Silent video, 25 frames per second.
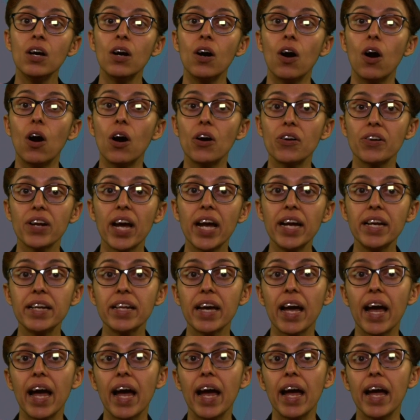All right,
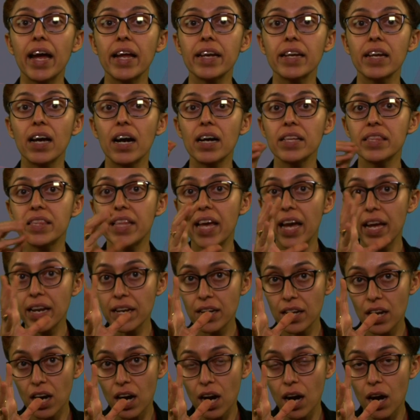and
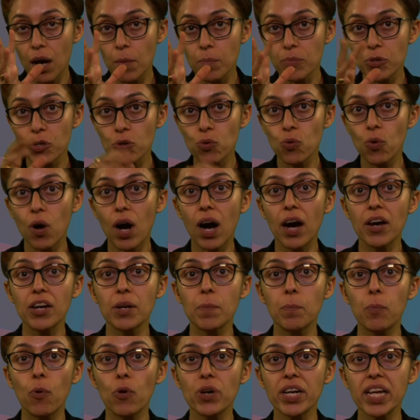then you are
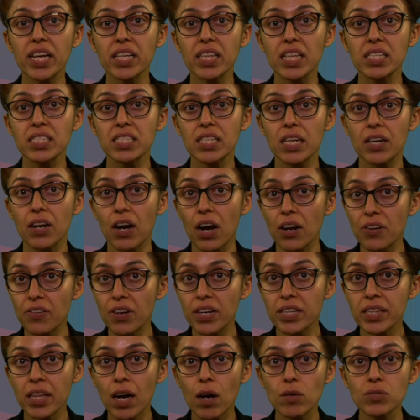reporting this in
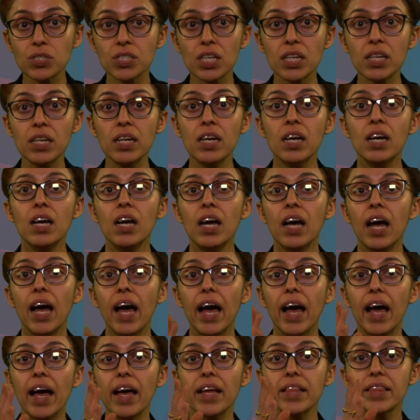100,000,
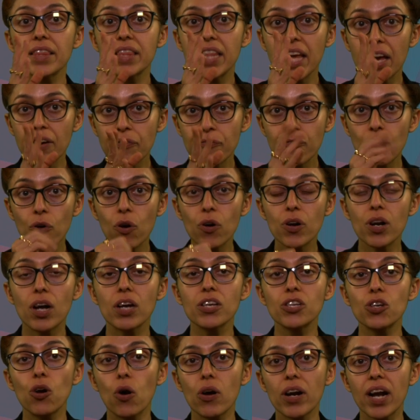and therefore
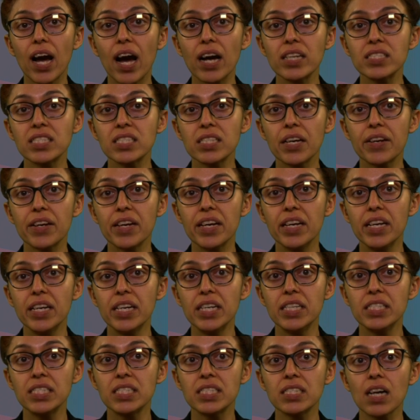your answer
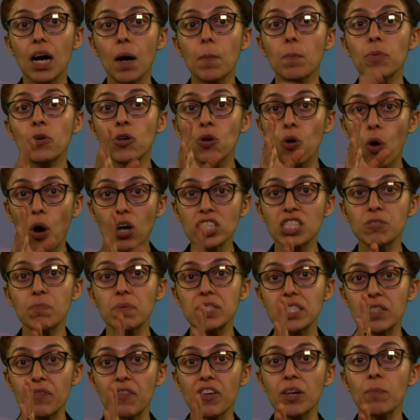is cause
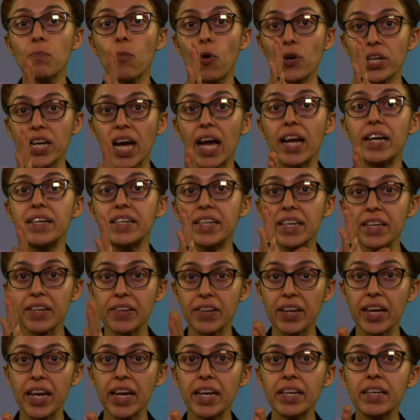specific mortality
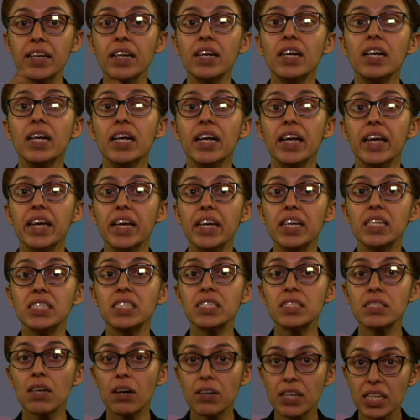rate is
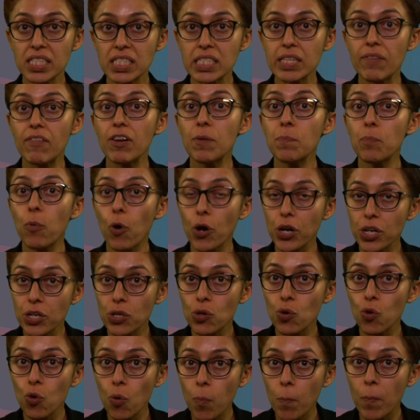
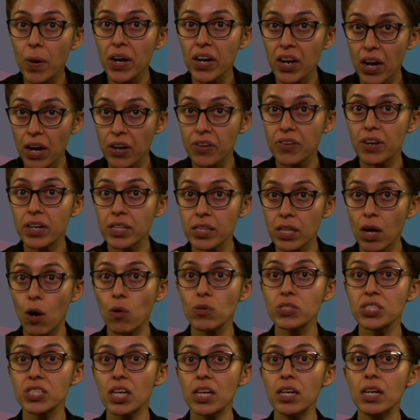37.2 per
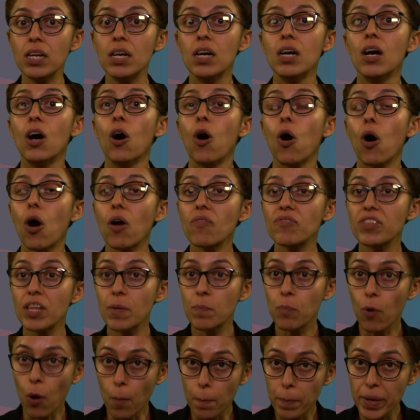100,000 of the
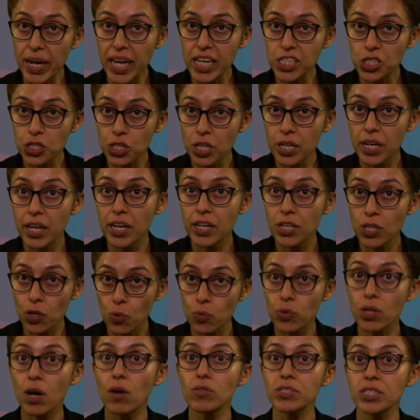population in
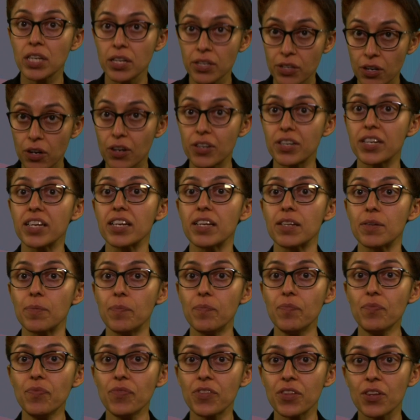2013.
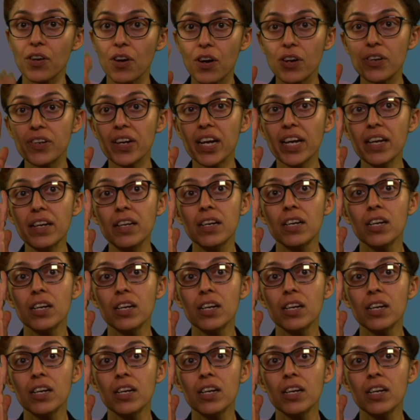All right.